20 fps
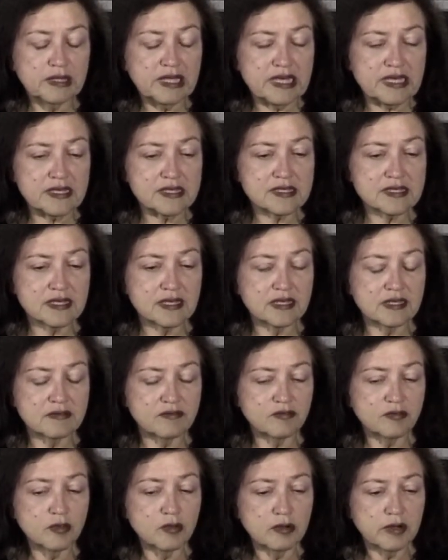place
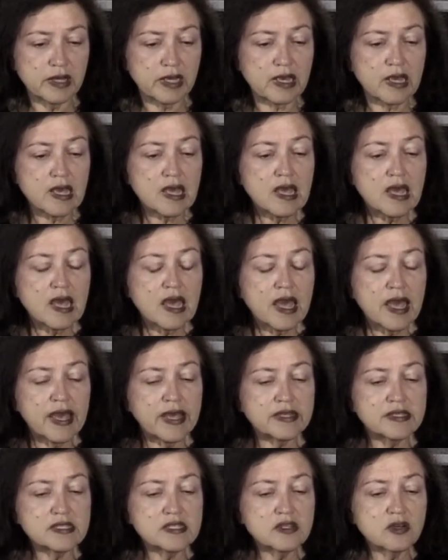in Florida,
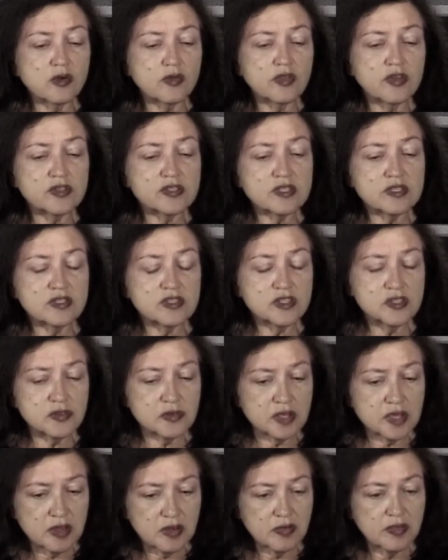and so there's a
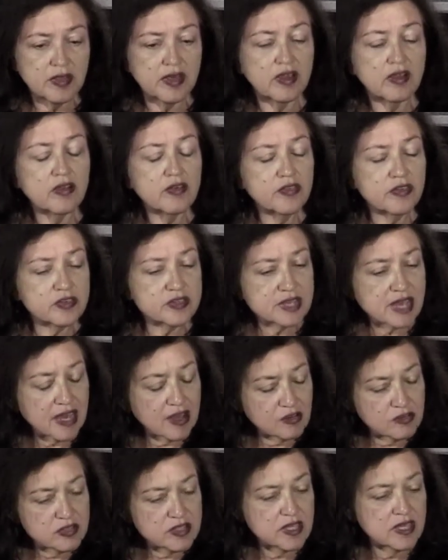studio there, there's
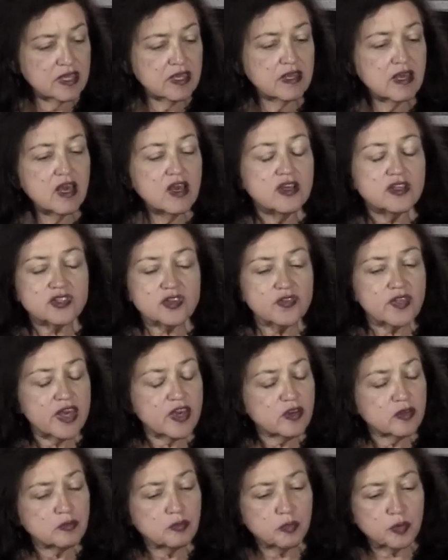housing, so
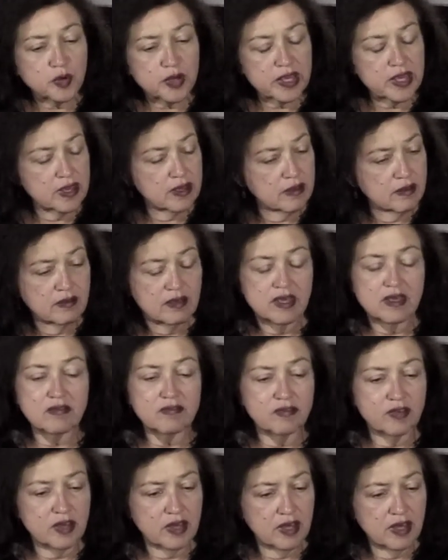they could bring
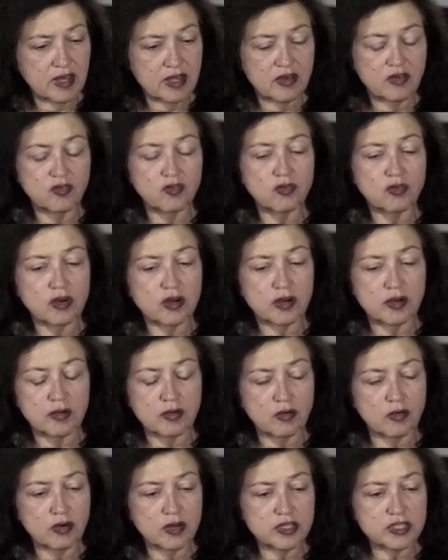Yvonne
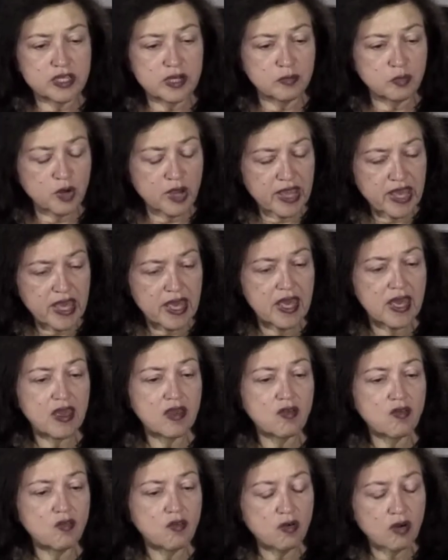or or Deborah
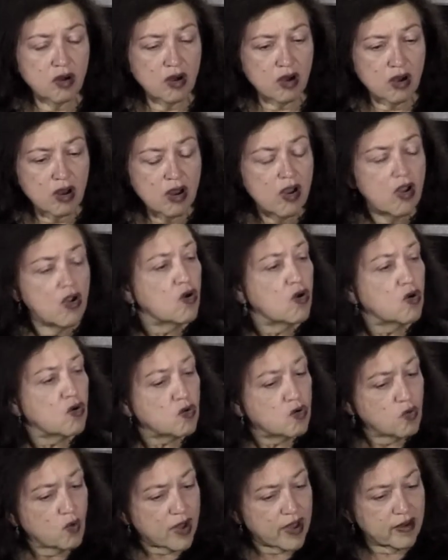Hay or
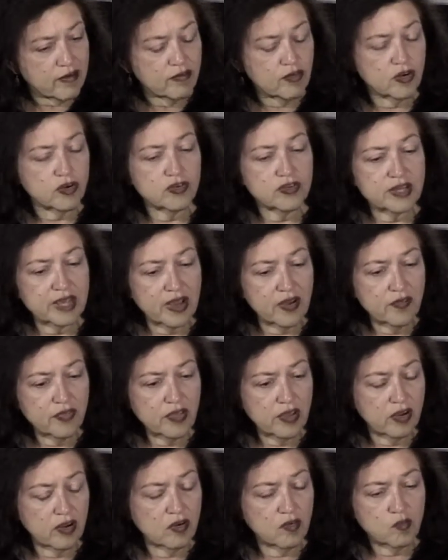whoever down
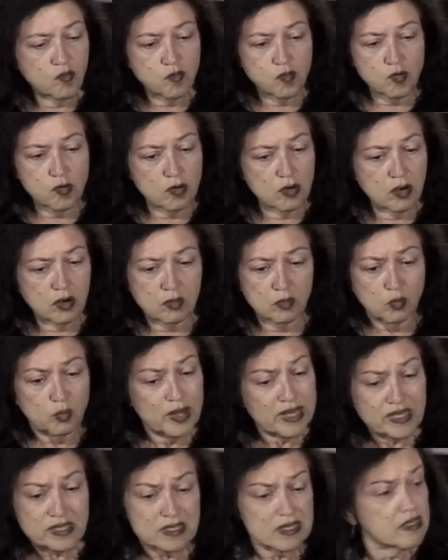there for
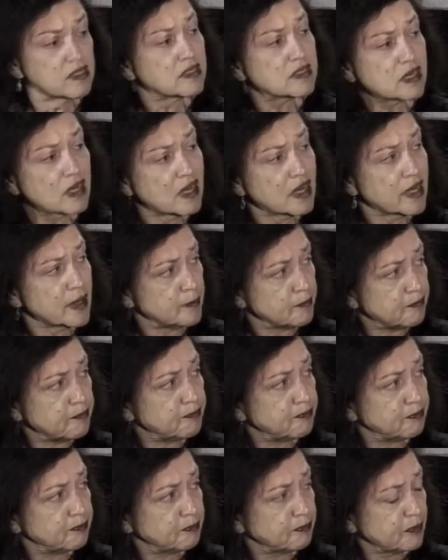weeks at a time yeah.
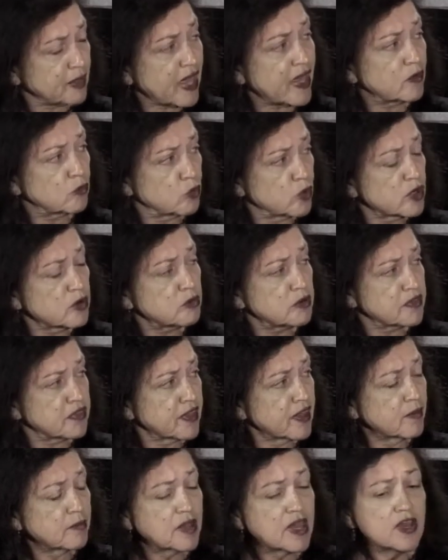and work with
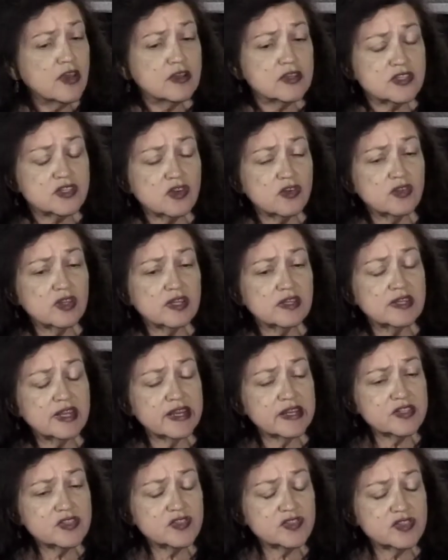them. So the
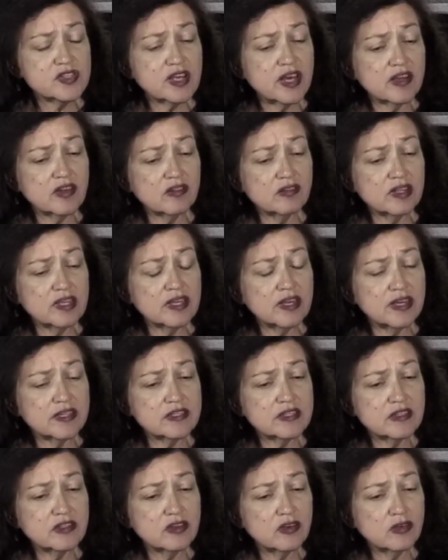dancers not only
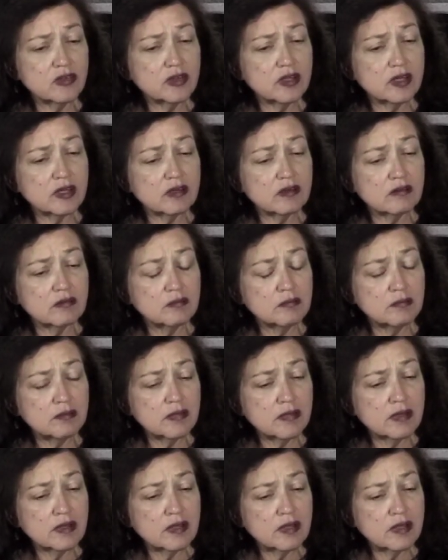got to know the
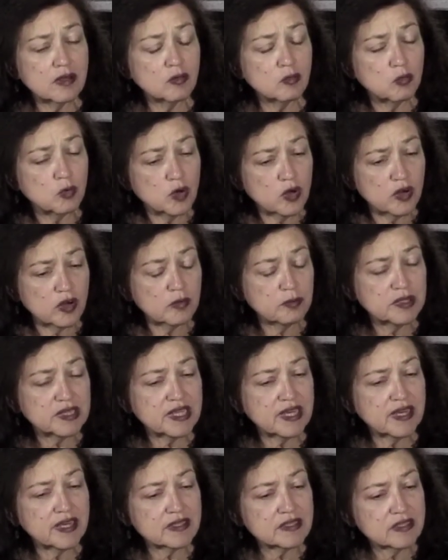the work, but
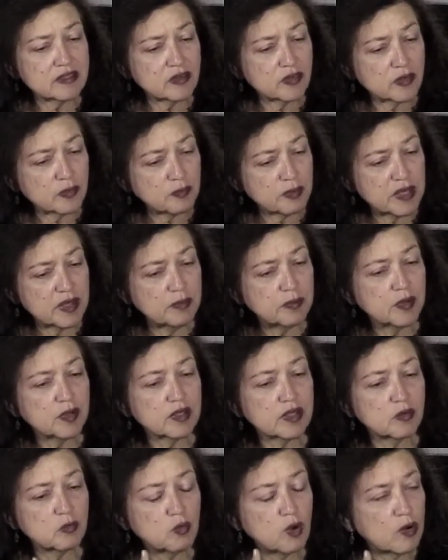they got to know the
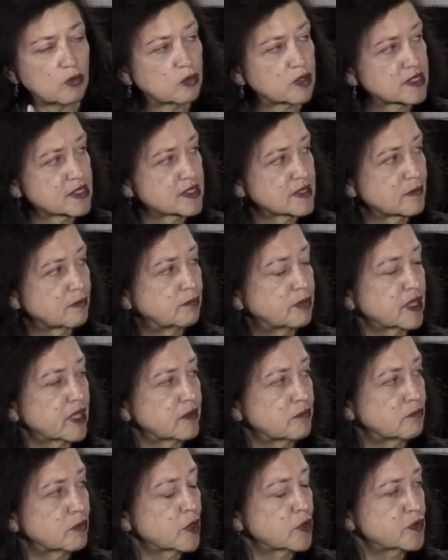people and what was the
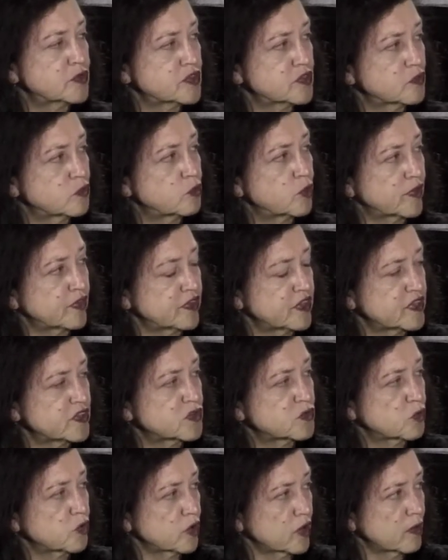blood and bones of what these
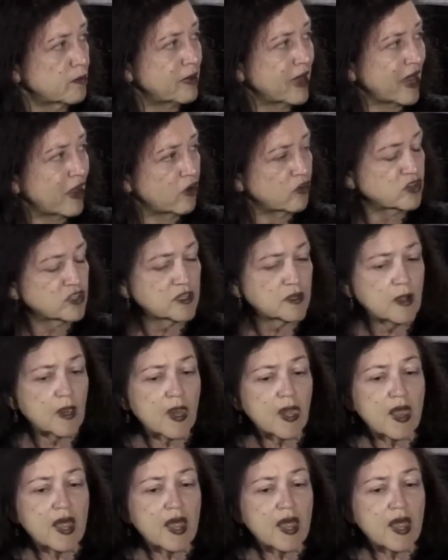right. were about. Yeah.